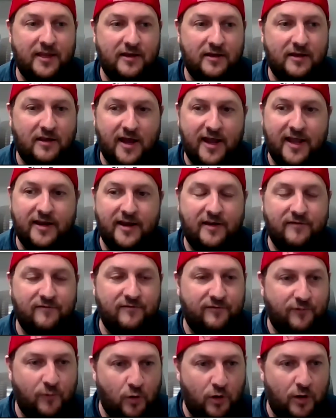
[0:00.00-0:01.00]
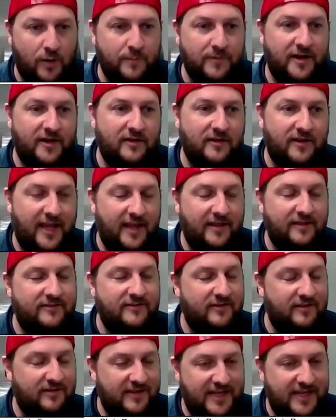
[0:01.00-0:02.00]
client informed and, and
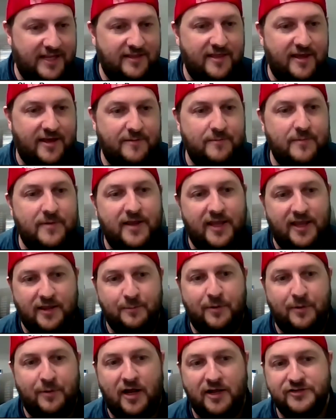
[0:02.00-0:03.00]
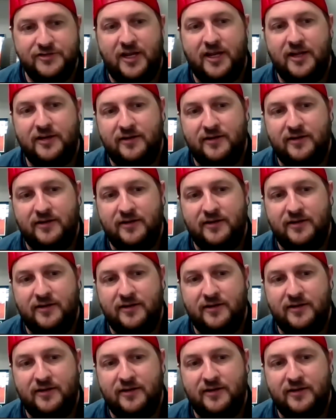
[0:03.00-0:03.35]
to lead them in the project